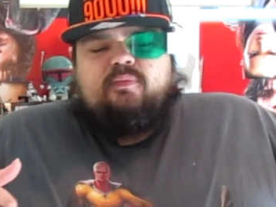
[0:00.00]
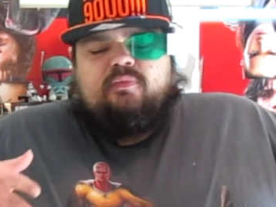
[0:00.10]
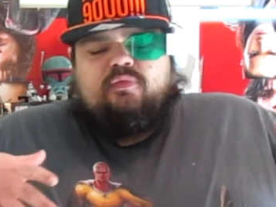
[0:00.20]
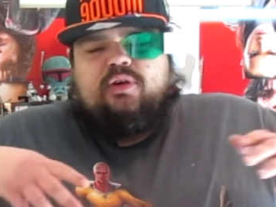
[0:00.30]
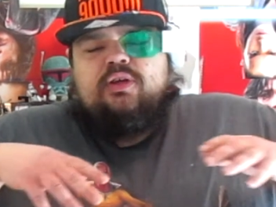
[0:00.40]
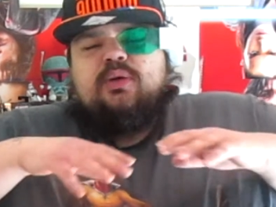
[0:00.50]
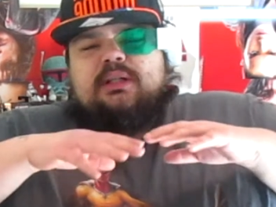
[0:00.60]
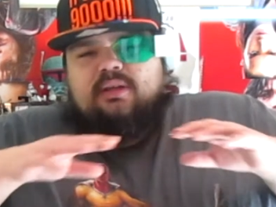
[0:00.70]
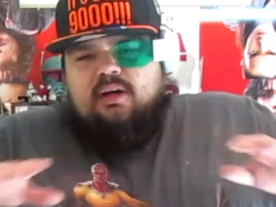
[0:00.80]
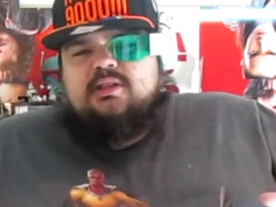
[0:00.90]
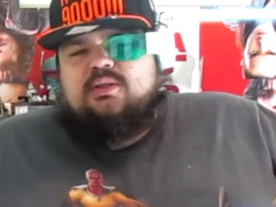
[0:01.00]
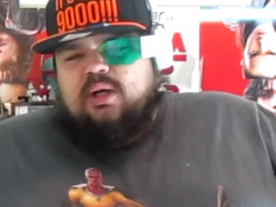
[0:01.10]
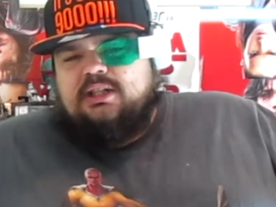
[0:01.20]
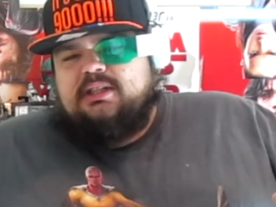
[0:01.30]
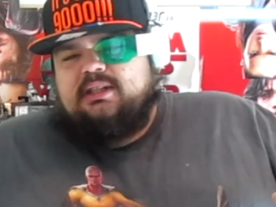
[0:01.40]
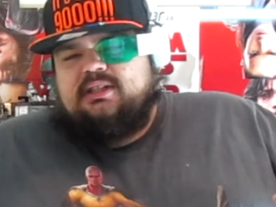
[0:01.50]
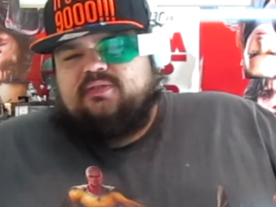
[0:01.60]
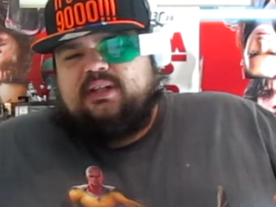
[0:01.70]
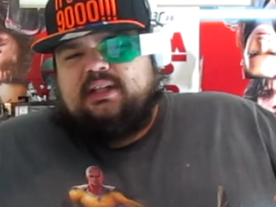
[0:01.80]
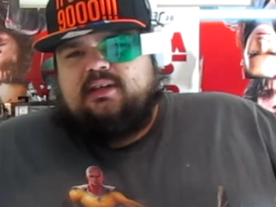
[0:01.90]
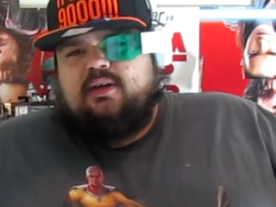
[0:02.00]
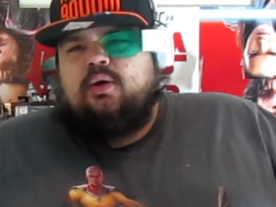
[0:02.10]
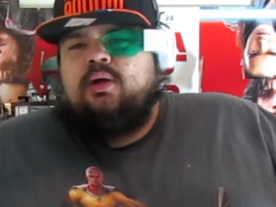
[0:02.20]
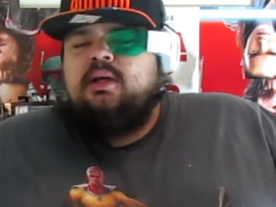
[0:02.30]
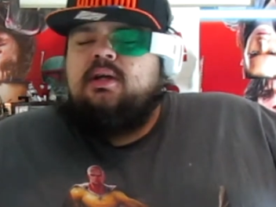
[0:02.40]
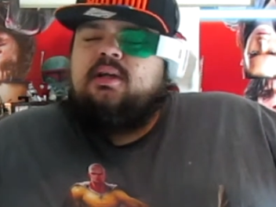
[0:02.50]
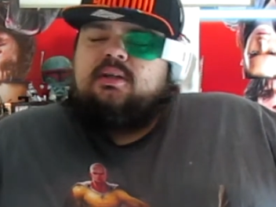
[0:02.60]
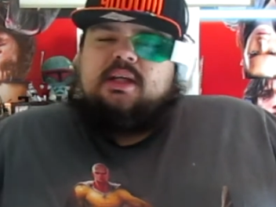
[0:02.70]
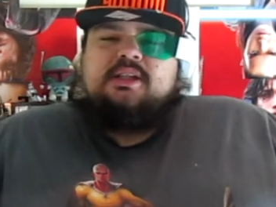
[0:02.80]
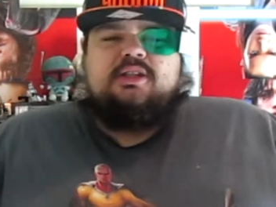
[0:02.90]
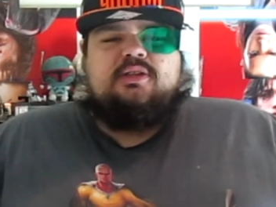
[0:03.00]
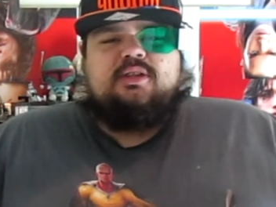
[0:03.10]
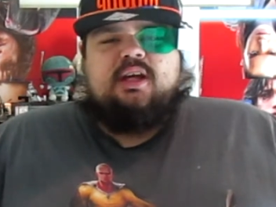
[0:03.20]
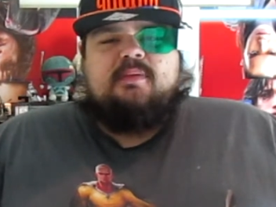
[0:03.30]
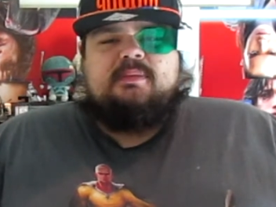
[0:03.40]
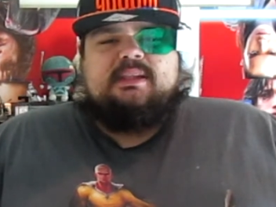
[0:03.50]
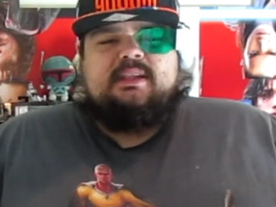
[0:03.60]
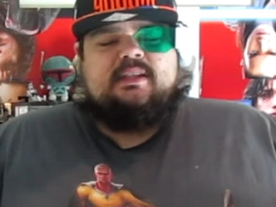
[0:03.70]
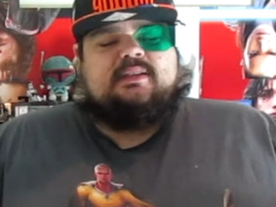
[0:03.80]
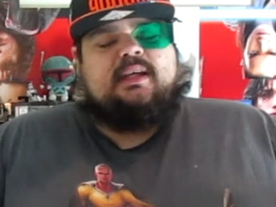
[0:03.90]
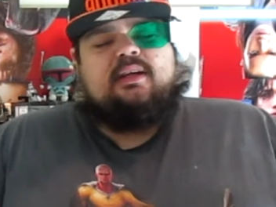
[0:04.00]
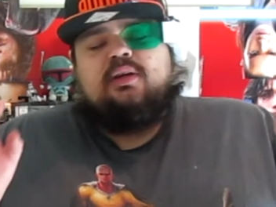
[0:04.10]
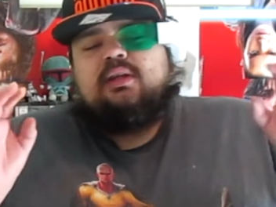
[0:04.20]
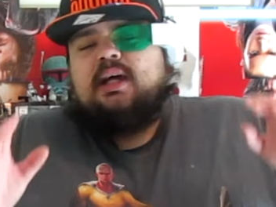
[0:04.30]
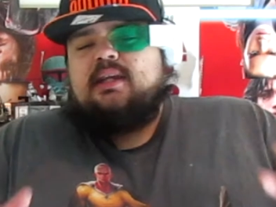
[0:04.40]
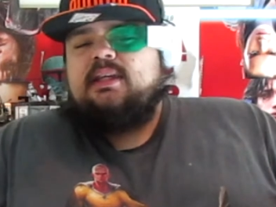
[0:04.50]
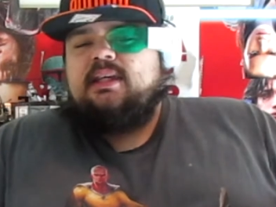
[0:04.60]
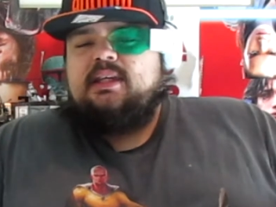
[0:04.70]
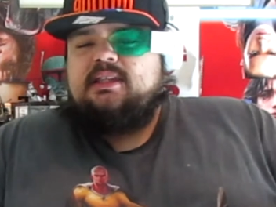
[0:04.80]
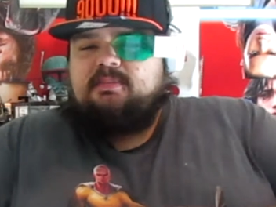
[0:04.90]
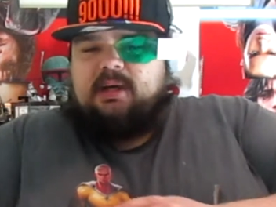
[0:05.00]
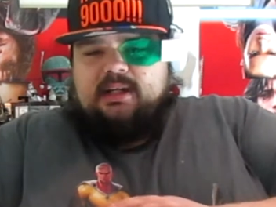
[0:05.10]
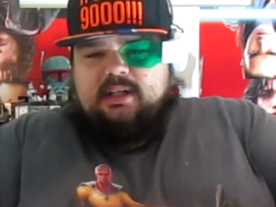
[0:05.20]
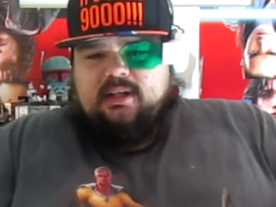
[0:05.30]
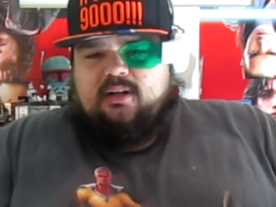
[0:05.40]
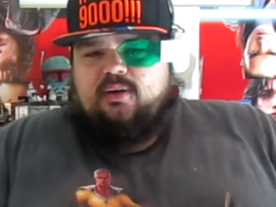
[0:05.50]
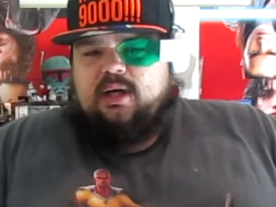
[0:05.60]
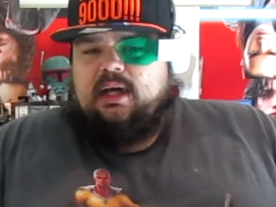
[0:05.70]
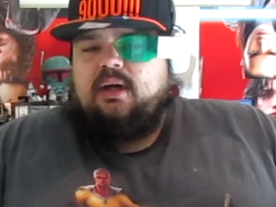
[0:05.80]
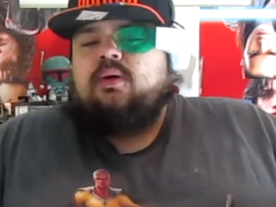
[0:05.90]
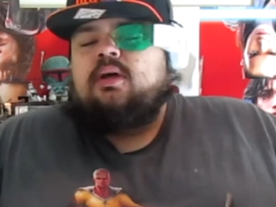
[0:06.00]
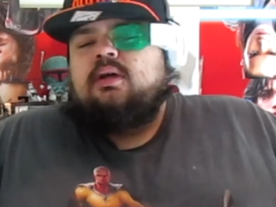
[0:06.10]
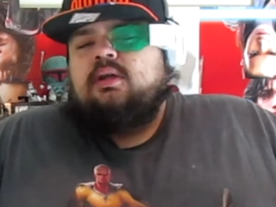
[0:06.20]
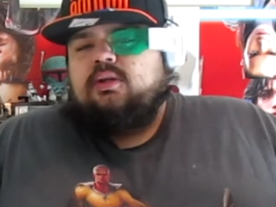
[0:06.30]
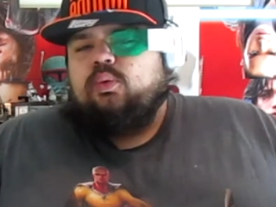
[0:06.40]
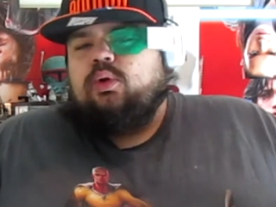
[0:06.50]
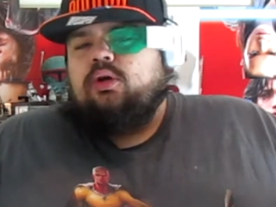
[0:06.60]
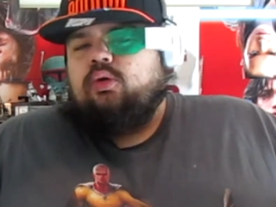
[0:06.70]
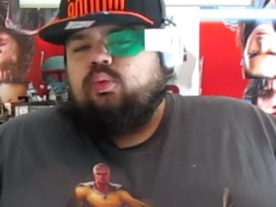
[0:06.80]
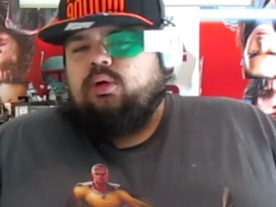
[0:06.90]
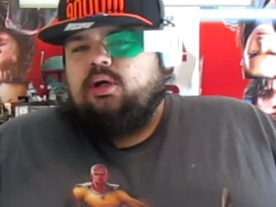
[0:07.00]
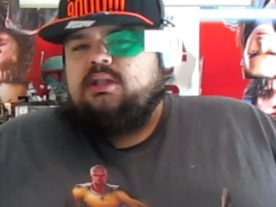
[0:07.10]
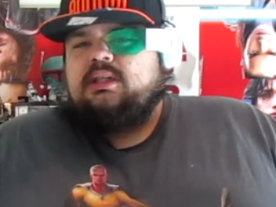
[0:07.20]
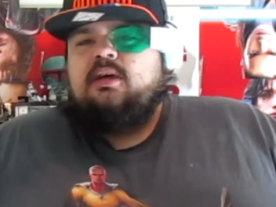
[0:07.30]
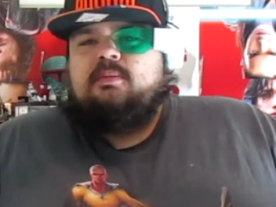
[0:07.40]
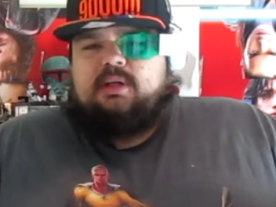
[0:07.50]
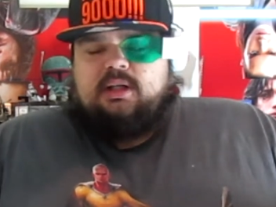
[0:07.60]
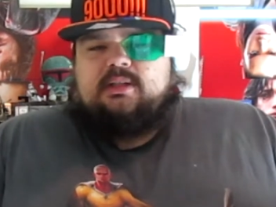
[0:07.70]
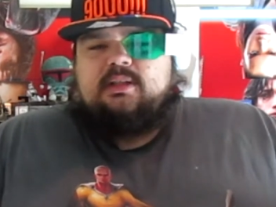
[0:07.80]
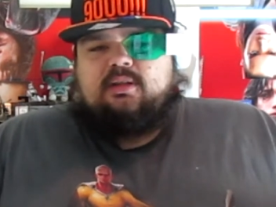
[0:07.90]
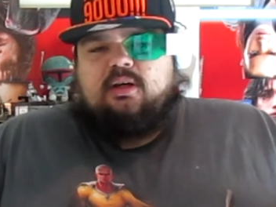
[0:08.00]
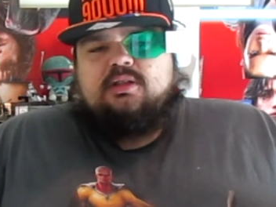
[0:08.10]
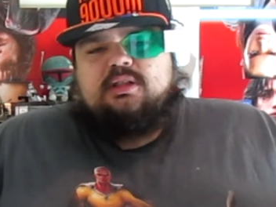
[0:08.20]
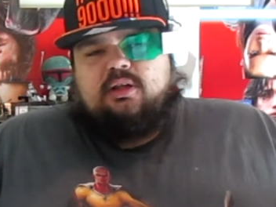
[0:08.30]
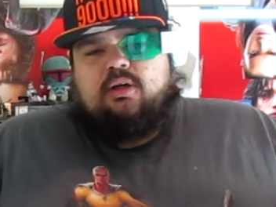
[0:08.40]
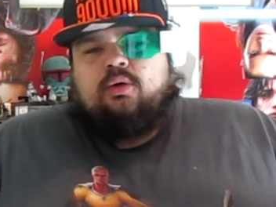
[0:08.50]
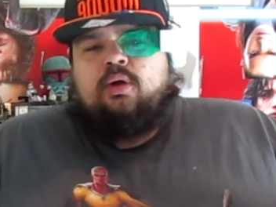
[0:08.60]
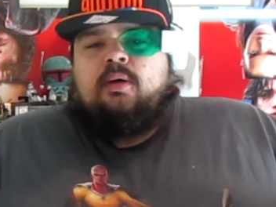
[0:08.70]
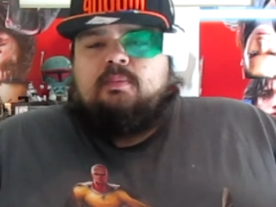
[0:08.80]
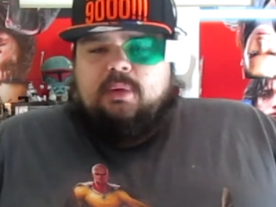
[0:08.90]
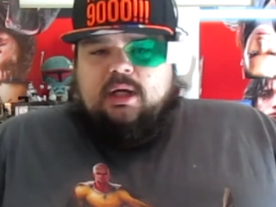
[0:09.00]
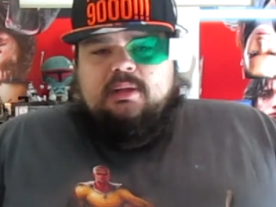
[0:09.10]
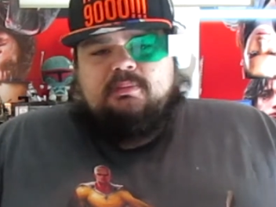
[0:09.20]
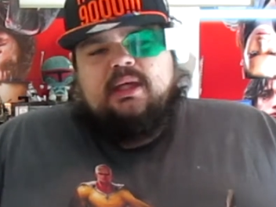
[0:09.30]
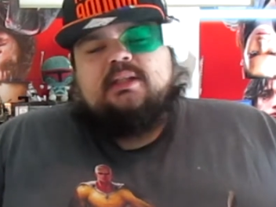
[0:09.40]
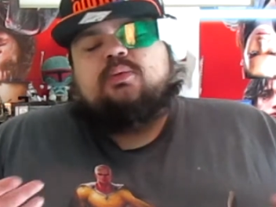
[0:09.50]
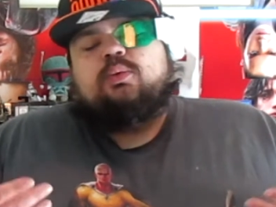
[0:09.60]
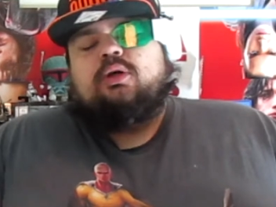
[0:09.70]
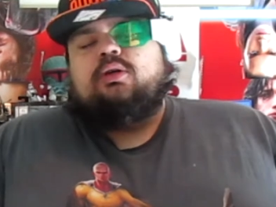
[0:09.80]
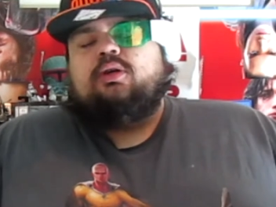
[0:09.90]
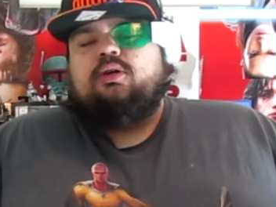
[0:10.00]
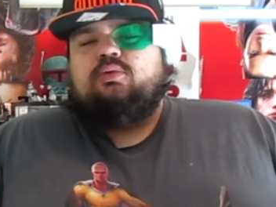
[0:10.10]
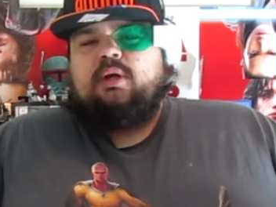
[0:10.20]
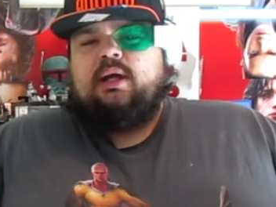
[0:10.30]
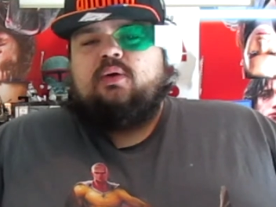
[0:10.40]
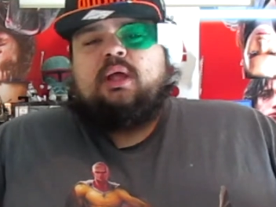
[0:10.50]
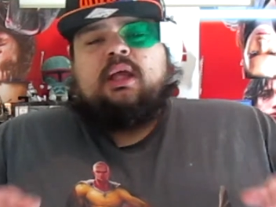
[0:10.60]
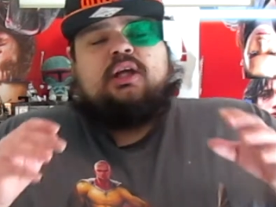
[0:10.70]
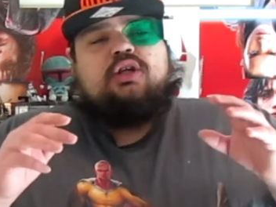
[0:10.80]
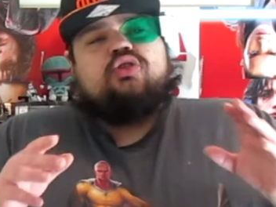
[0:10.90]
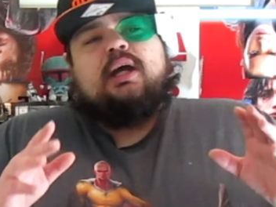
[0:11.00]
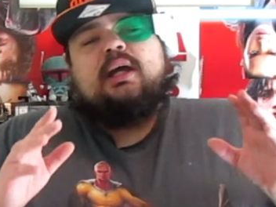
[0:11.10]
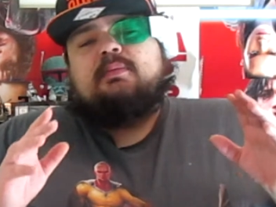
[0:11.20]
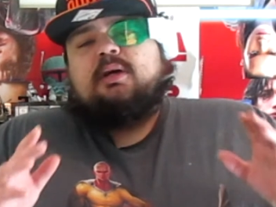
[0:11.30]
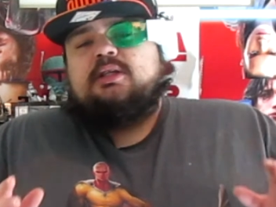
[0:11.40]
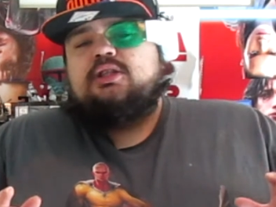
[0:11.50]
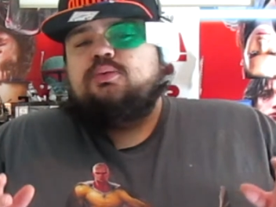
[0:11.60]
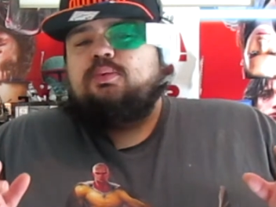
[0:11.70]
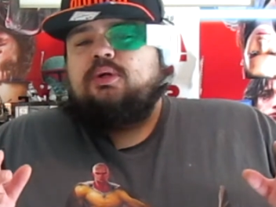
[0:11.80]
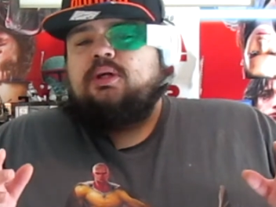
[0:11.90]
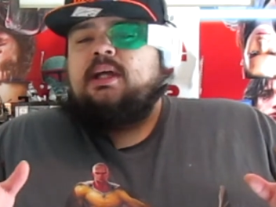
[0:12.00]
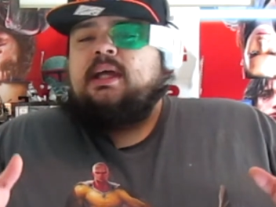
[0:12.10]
for you adults watching this video, let's use common sense. I know a lot of the kids might not know how the world works, but us adults know money makes the world go round. Dragon Ball Super